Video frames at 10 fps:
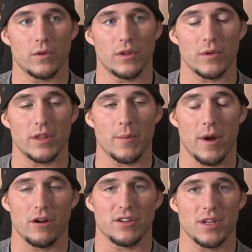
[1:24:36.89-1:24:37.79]
when they
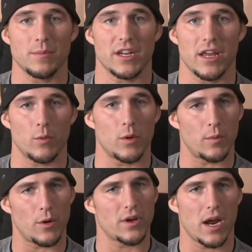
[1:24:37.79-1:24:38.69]
paired us up together, we were
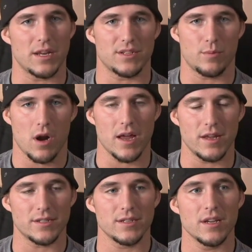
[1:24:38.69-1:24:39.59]
both kind of
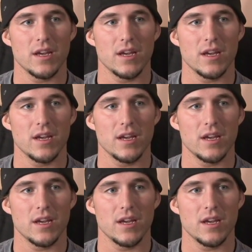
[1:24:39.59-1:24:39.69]
surprised.